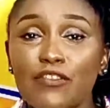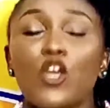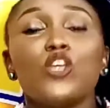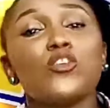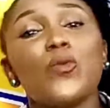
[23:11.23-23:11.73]

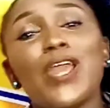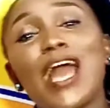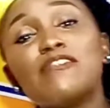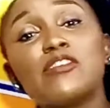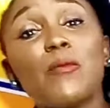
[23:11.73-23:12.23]
So we have
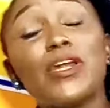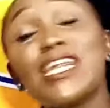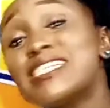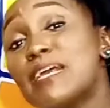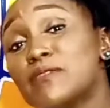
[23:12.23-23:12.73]
some other
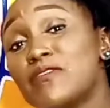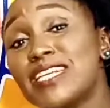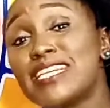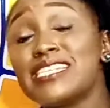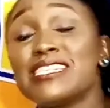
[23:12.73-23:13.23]
types of
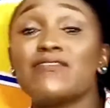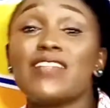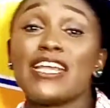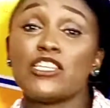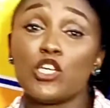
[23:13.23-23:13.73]
adhesive
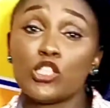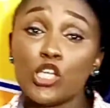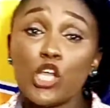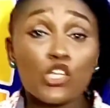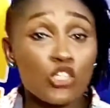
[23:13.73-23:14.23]
like those
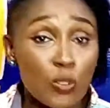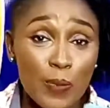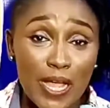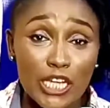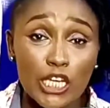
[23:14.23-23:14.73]
super
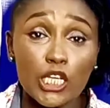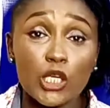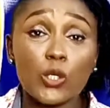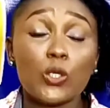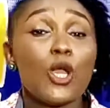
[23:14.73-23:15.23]

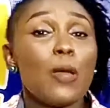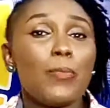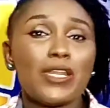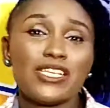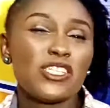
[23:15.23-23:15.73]
glue,
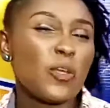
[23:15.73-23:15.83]
but a